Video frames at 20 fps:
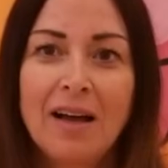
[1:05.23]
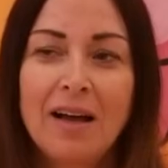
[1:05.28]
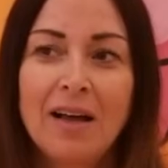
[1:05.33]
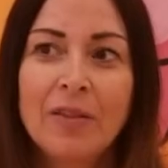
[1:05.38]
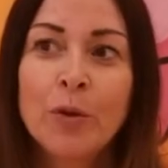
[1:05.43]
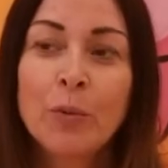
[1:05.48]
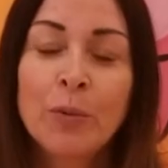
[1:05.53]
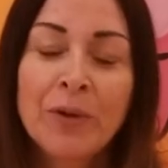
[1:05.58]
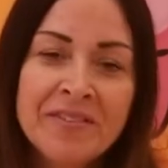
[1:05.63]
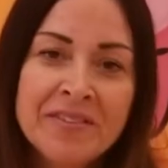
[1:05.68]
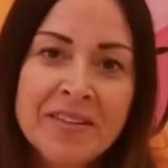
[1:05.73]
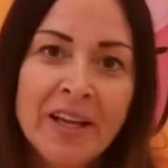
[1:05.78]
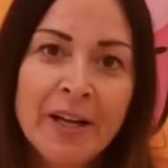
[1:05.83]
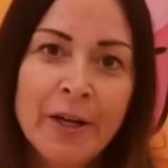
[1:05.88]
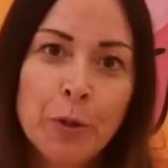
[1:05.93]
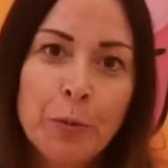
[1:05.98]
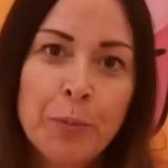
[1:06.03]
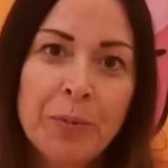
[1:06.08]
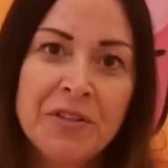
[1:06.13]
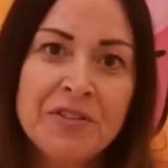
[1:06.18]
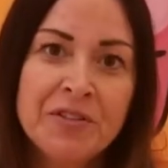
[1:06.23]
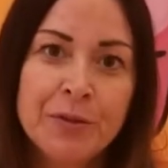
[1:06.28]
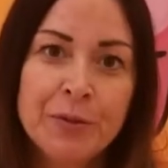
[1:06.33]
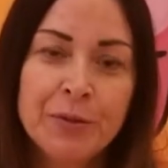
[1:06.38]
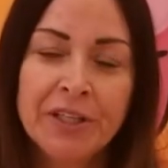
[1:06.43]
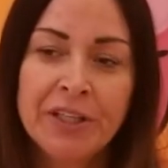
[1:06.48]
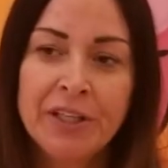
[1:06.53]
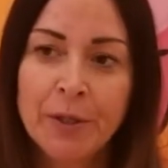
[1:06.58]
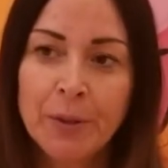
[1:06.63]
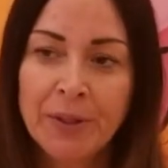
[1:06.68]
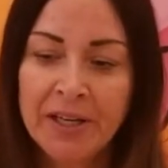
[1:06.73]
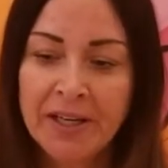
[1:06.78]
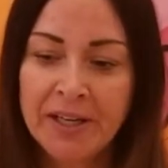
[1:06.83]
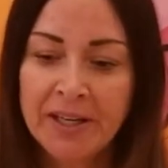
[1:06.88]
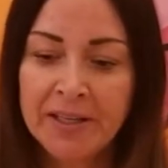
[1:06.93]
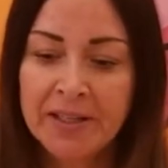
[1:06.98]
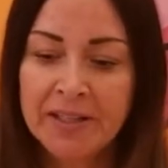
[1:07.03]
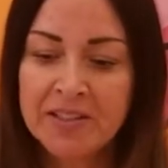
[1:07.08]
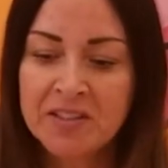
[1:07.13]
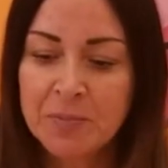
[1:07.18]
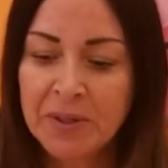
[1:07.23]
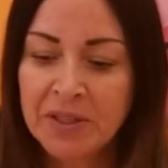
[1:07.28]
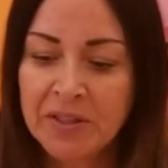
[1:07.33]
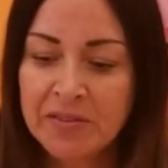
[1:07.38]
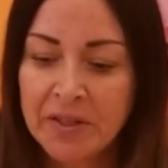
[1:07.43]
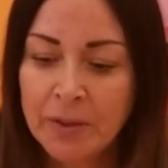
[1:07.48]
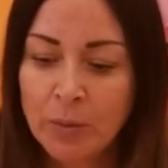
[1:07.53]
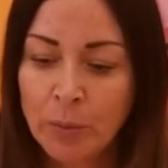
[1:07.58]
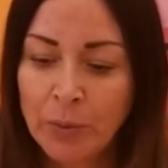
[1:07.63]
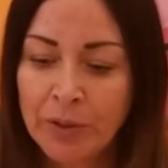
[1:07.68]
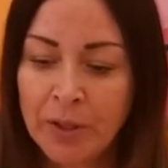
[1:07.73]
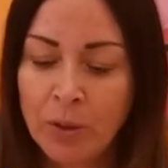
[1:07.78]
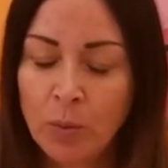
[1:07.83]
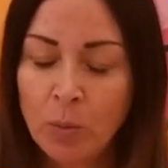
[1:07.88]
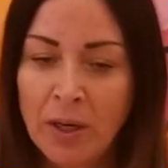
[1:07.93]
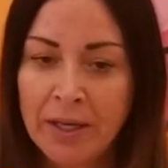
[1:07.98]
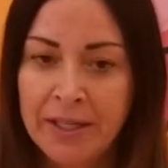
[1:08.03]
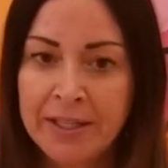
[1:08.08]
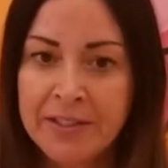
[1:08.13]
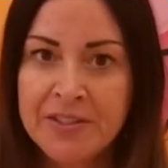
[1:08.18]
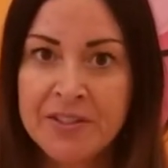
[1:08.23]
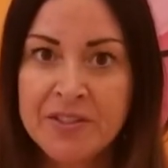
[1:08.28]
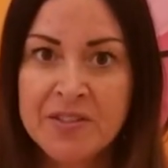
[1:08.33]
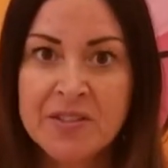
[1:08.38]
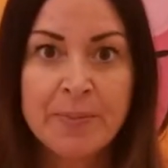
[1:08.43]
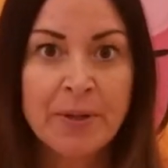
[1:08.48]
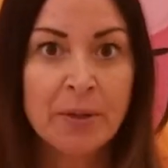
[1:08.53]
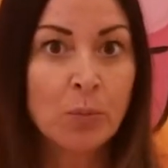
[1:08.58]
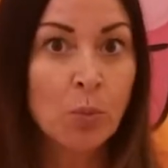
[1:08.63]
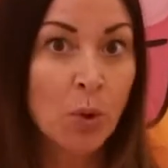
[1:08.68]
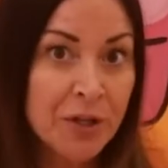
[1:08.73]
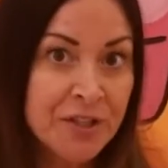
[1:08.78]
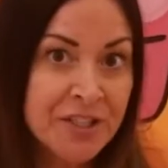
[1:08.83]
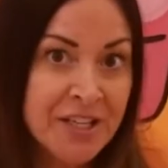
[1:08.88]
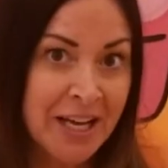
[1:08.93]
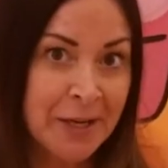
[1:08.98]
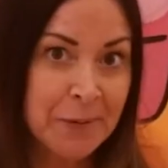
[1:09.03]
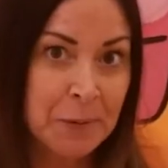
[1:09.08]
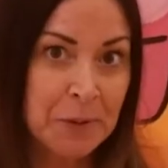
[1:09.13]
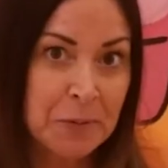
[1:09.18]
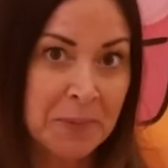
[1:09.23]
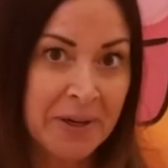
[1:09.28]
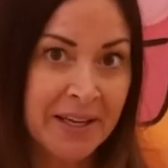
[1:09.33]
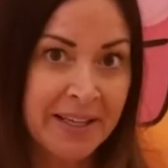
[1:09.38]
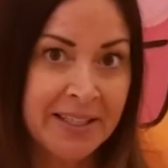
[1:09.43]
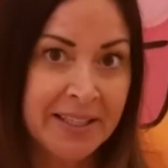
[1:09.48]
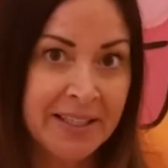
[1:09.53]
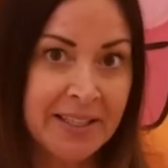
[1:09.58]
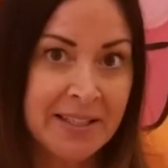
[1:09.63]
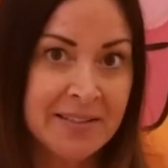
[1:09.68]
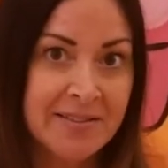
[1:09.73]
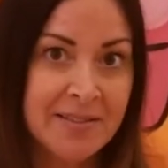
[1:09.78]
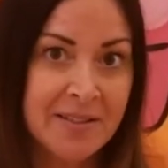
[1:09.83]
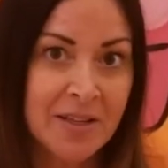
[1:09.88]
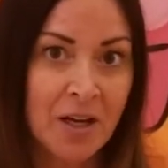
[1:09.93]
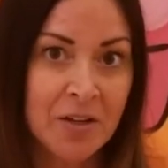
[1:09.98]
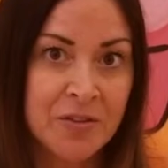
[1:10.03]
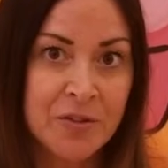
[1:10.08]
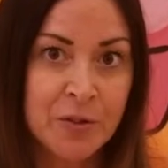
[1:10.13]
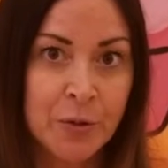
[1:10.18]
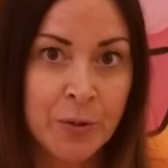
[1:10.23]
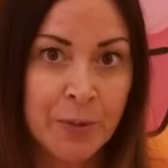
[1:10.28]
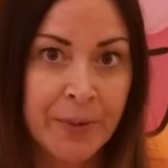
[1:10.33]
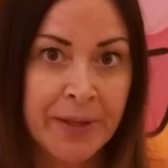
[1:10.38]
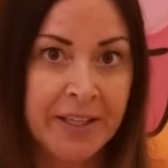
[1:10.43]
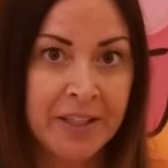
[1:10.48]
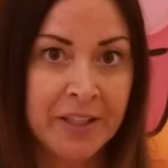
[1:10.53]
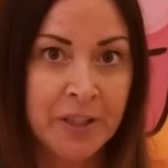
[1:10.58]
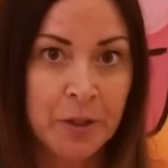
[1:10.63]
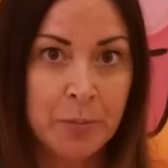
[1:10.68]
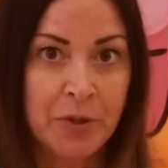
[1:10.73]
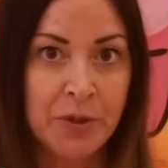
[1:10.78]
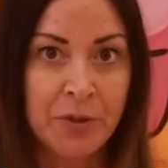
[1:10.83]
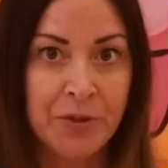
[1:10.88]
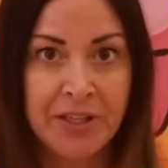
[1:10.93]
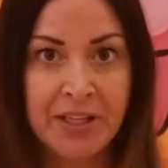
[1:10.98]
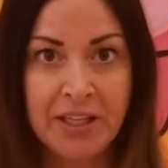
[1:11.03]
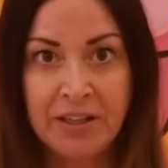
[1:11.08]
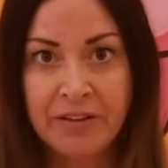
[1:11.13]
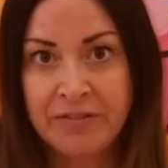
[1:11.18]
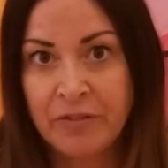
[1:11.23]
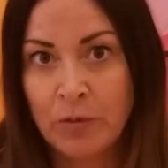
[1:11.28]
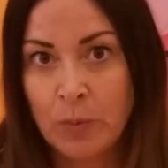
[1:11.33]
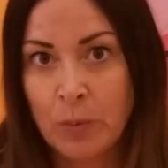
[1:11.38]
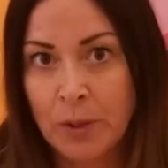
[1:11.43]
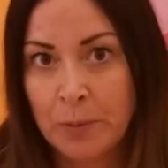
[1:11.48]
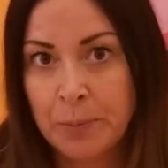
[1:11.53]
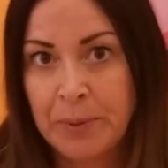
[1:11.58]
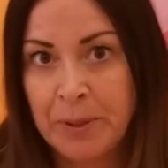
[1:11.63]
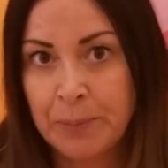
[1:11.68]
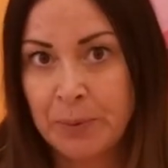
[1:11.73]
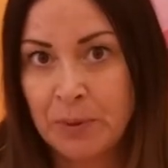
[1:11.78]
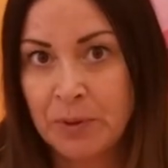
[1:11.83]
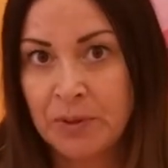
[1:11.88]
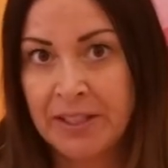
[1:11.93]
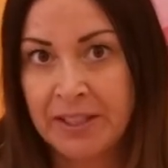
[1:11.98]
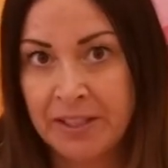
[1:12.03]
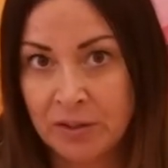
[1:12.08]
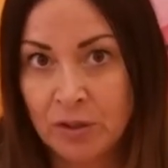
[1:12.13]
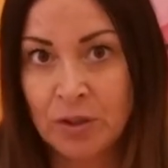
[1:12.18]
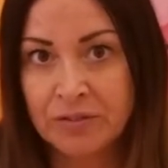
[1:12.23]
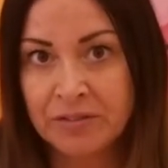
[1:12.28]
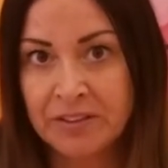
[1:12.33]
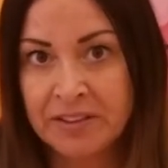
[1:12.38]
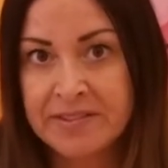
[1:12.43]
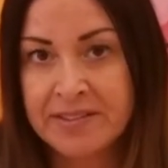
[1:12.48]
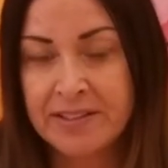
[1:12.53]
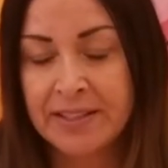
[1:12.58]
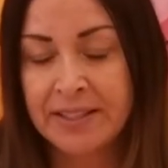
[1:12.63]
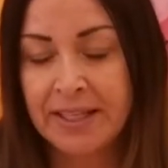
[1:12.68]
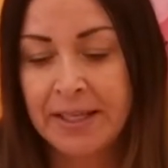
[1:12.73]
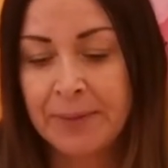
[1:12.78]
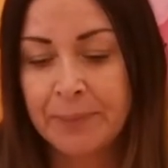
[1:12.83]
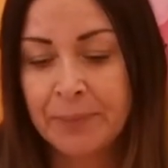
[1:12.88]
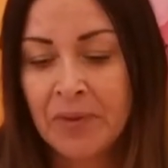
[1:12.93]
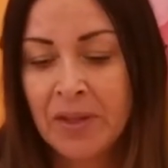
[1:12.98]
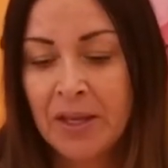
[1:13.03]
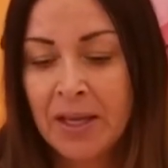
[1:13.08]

The reason I opened Zooga Yoga is because I really wanted to spend more time with my kids and also create a community for people in Culver City.